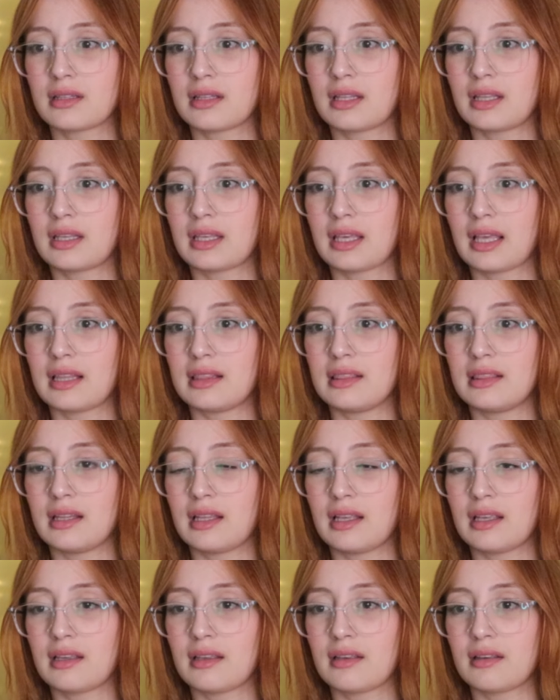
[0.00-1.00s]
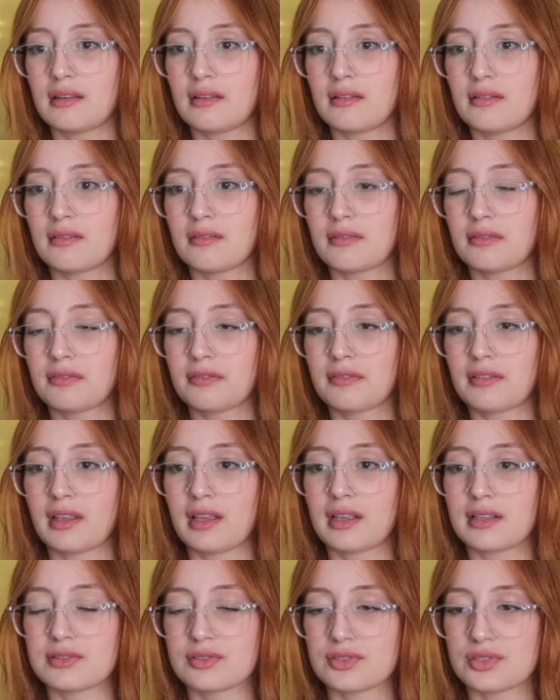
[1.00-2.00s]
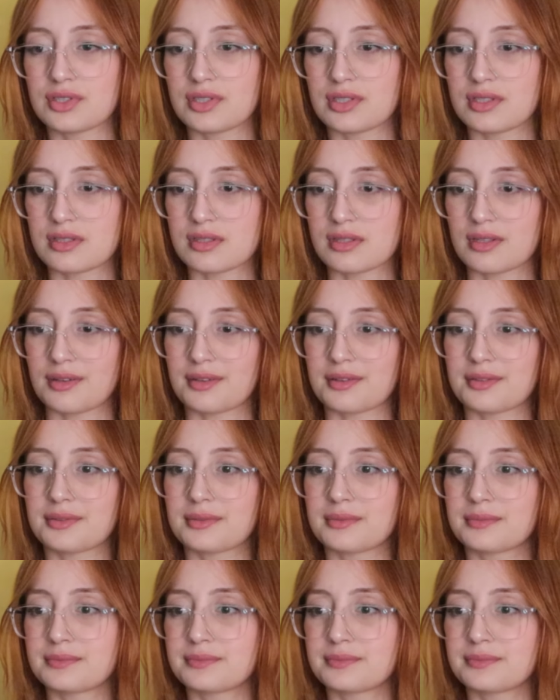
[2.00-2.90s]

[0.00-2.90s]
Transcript: he can live. Yeah, and she's here.